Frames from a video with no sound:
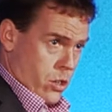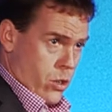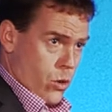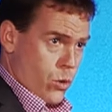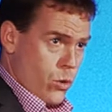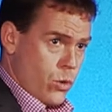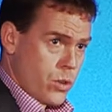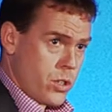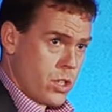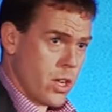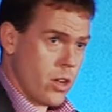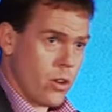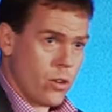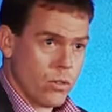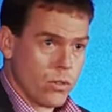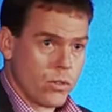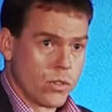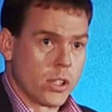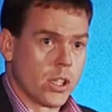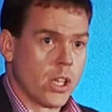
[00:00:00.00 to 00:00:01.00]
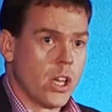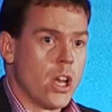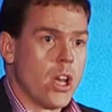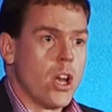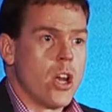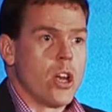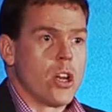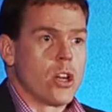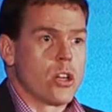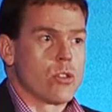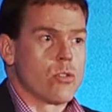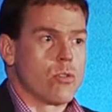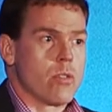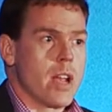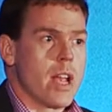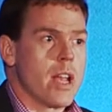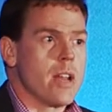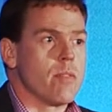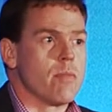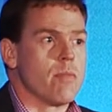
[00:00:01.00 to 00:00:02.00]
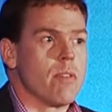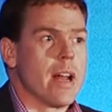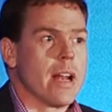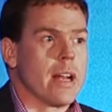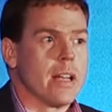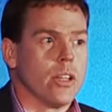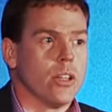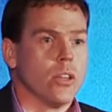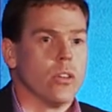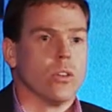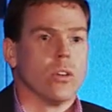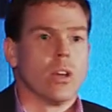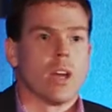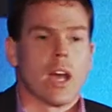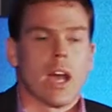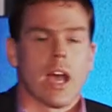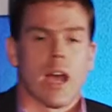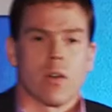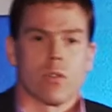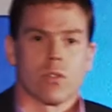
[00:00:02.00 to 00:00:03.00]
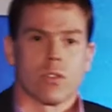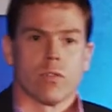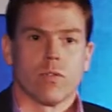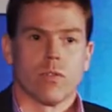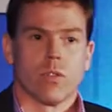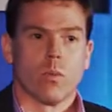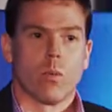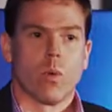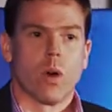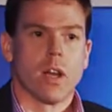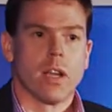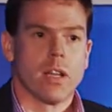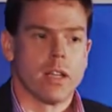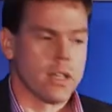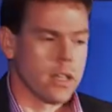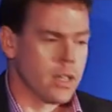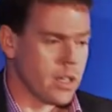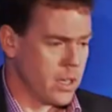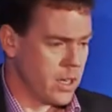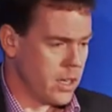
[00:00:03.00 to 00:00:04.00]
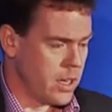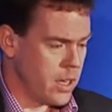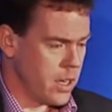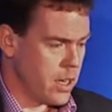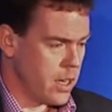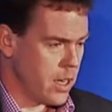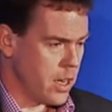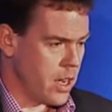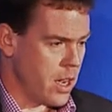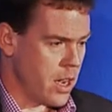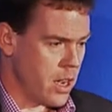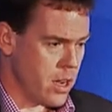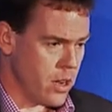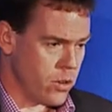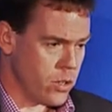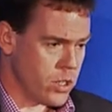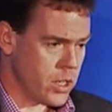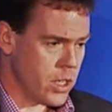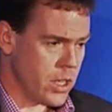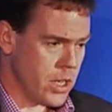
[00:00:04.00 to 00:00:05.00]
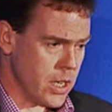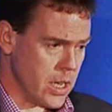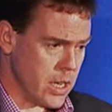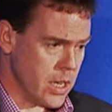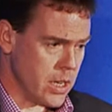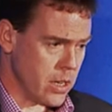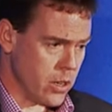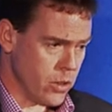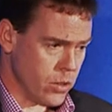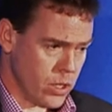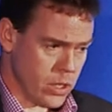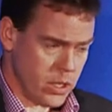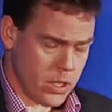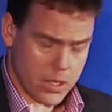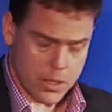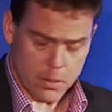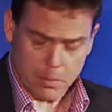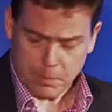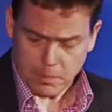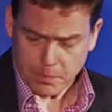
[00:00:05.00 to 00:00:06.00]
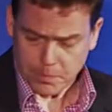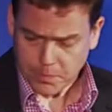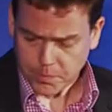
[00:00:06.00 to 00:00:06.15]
yourselves create value out of the wider IoT ecosystem